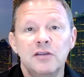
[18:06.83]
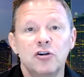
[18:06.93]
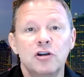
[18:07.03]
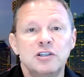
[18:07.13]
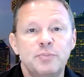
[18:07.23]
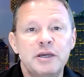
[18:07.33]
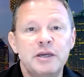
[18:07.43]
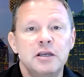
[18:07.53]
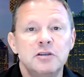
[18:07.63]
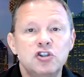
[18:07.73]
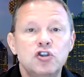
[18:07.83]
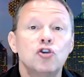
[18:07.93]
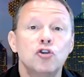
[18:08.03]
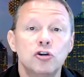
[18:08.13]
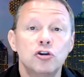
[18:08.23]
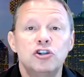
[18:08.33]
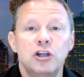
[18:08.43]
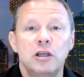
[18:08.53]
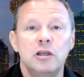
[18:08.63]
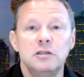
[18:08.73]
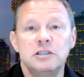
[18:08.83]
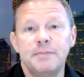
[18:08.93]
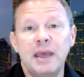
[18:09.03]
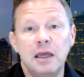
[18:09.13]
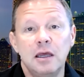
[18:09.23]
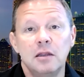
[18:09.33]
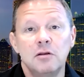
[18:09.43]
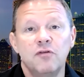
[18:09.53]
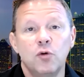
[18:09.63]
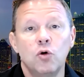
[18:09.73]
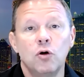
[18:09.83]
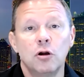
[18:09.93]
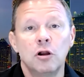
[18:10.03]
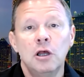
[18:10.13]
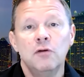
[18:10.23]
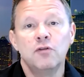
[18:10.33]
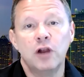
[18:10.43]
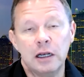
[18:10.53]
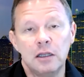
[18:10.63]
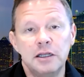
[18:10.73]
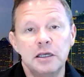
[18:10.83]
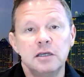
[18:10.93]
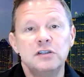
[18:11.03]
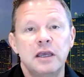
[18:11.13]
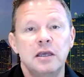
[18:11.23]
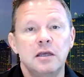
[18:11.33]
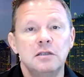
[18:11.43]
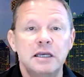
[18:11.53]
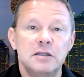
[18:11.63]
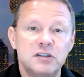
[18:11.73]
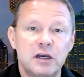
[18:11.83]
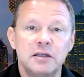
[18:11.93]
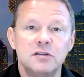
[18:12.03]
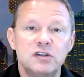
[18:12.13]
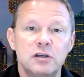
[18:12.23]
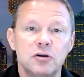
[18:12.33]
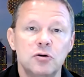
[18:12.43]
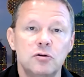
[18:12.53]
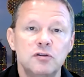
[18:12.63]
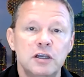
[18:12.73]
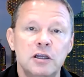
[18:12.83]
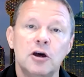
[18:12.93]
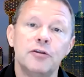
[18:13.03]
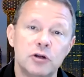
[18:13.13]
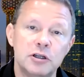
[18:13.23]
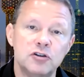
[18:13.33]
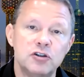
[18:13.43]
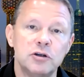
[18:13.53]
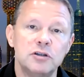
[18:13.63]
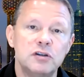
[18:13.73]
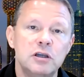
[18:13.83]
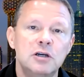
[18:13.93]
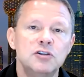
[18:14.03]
there has been a surge in demand for analytics and data science skills in other industries.